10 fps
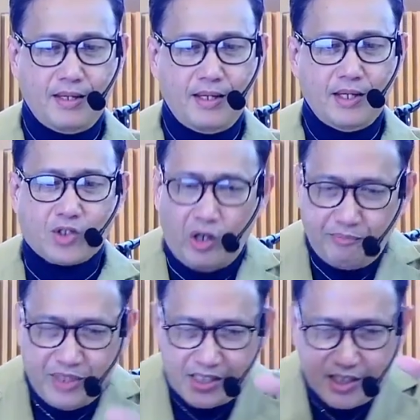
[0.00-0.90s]
So if
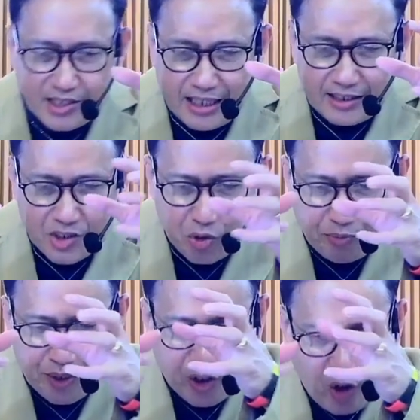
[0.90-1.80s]
this is not a
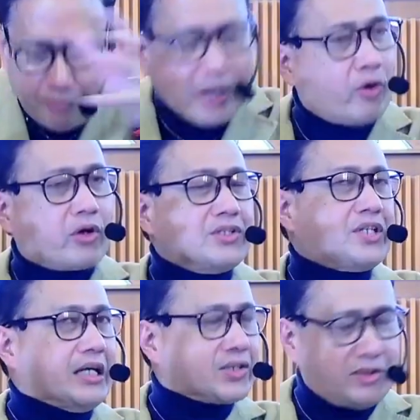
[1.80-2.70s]
supernova or
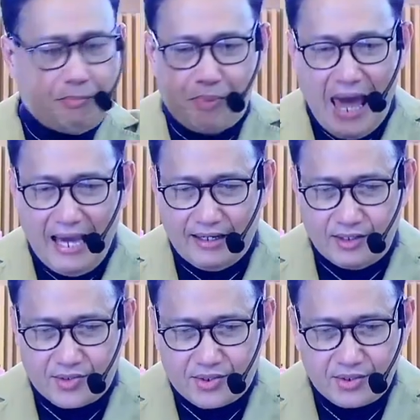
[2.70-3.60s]
conjunction of
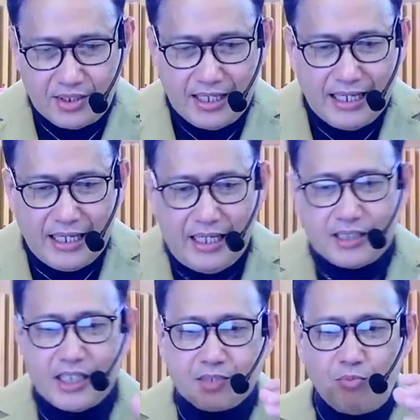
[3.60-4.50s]
planets, it
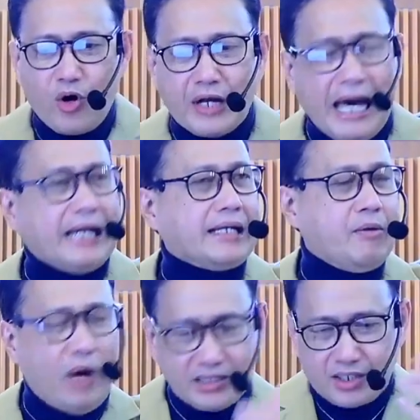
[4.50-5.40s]
is more likely,
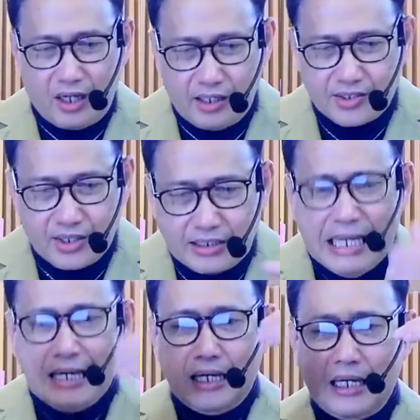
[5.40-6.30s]
one scholar says,
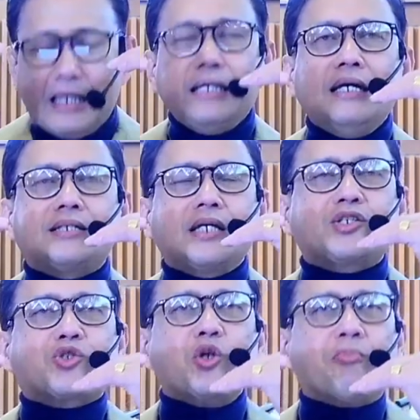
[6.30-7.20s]
it's a
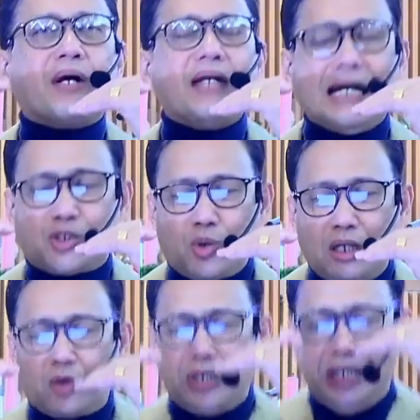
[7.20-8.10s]

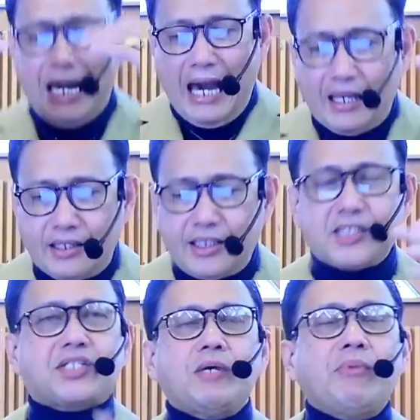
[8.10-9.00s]
supernatural reality
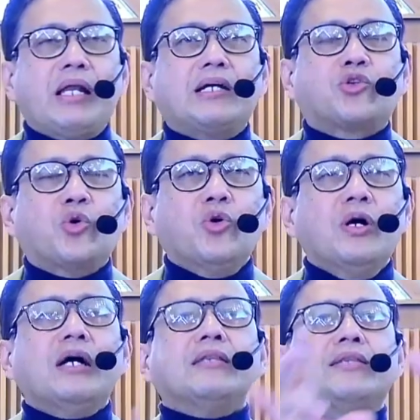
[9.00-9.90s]
similar to
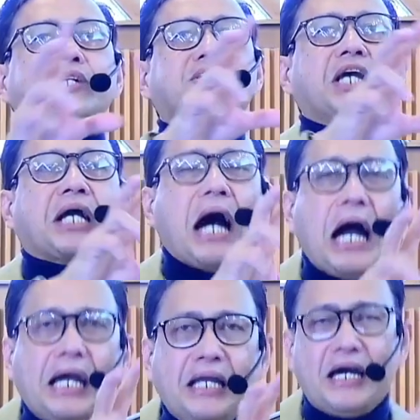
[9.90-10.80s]
the
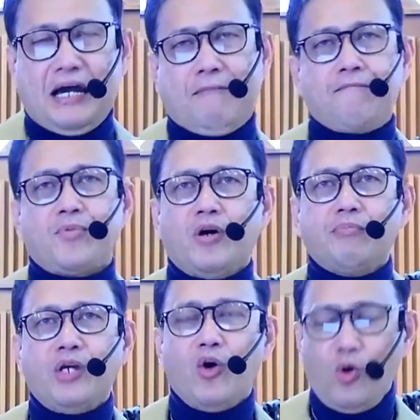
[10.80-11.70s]
Shekinah
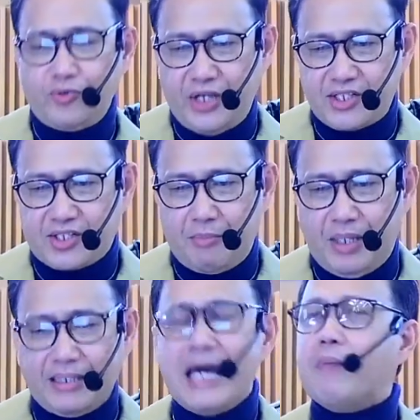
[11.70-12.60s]
of the Old
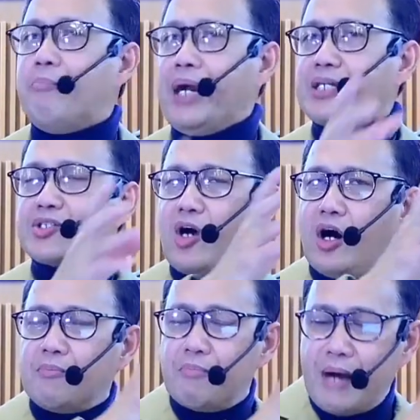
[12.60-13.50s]
Testament, based
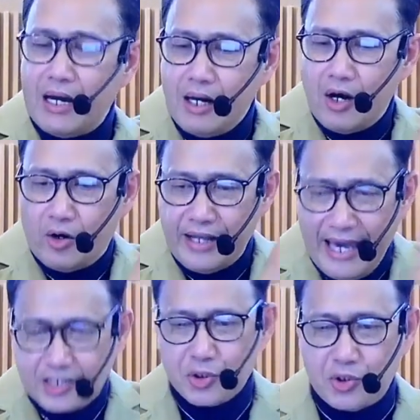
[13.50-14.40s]
on
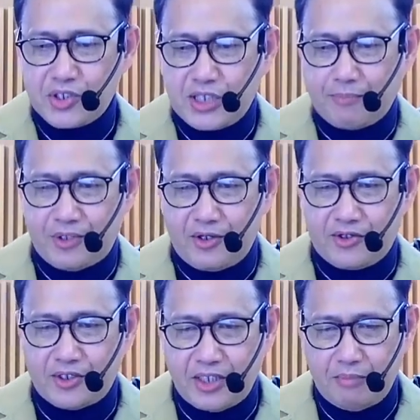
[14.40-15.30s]
Exodus chapter
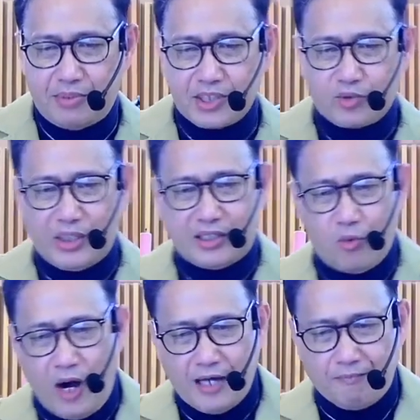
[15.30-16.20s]
13, verse
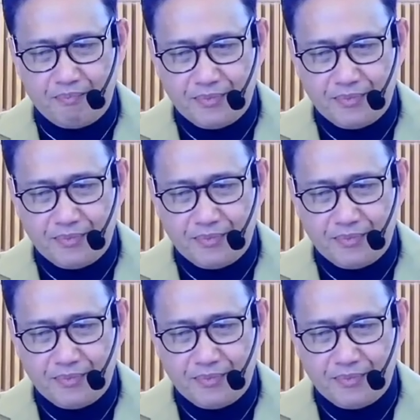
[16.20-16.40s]
21.